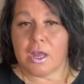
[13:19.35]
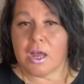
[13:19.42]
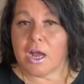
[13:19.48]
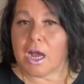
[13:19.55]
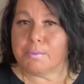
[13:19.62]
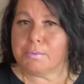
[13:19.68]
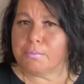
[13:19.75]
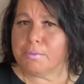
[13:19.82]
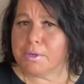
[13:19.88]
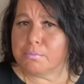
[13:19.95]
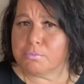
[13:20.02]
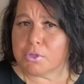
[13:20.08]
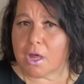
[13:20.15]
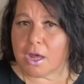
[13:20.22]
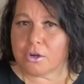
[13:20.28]
I'm a big
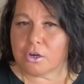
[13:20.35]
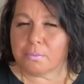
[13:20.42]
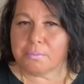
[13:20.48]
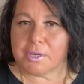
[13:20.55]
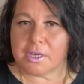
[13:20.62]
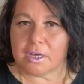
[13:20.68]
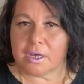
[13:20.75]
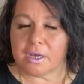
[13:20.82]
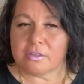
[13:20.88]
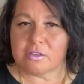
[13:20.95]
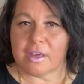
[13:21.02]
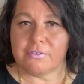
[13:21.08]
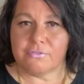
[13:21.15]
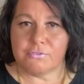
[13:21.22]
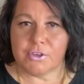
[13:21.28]
blotter because I
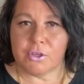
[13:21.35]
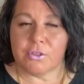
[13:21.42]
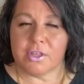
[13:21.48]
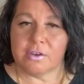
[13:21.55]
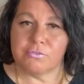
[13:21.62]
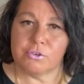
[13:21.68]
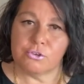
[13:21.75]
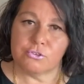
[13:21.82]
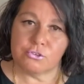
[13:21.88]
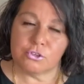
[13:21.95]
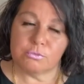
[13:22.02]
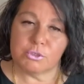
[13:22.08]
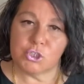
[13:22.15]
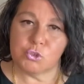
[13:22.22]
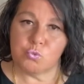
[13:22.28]
feel that if there's too
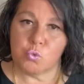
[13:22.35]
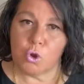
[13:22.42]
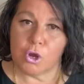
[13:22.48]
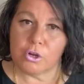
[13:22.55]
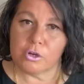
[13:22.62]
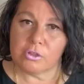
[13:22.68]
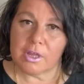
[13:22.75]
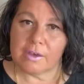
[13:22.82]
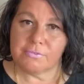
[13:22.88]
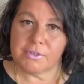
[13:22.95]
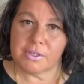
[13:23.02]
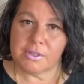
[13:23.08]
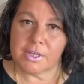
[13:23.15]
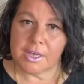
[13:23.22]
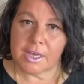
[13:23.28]
much water left in
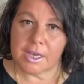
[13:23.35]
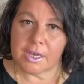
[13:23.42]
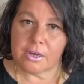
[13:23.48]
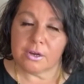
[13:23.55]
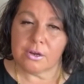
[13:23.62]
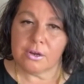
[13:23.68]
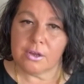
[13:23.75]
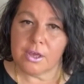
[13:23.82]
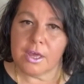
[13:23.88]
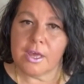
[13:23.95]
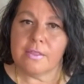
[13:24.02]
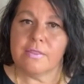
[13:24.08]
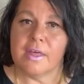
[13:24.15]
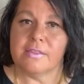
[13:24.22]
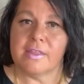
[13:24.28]
the hair,
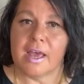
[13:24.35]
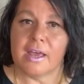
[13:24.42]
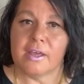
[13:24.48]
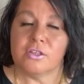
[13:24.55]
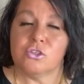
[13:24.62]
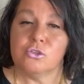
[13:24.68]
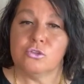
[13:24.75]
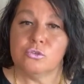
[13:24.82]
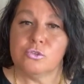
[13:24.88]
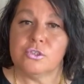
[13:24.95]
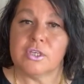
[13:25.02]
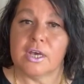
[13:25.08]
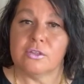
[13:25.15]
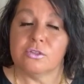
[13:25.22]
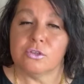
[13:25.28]
that dilutes
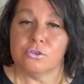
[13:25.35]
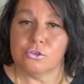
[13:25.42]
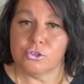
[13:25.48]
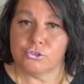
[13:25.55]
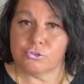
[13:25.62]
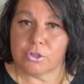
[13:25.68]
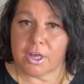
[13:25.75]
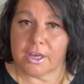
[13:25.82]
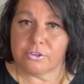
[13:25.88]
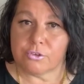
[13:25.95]
out the neutralizer.